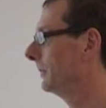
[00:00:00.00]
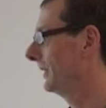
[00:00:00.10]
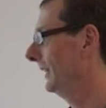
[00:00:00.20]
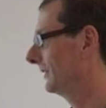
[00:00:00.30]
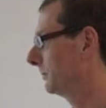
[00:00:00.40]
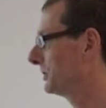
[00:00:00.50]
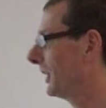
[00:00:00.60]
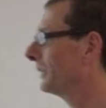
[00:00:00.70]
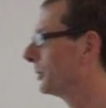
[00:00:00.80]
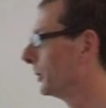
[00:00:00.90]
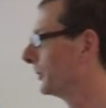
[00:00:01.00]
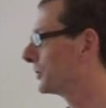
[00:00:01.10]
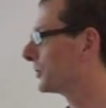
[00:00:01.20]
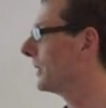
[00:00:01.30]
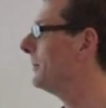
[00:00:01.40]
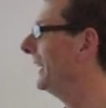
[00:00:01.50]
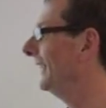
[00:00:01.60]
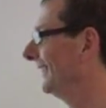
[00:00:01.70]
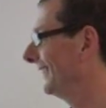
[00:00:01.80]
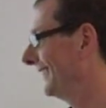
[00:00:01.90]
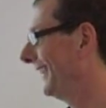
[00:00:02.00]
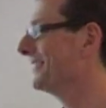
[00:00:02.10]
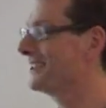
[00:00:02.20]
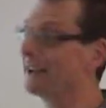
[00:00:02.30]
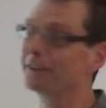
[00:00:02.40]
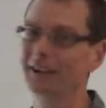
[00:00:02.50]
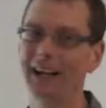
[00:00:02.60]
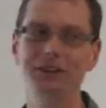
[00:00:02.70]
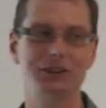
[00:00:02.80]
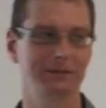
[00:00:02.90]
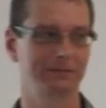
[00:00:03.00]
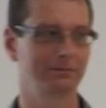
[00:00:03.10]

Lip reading: with this, which I call trimming and segregation.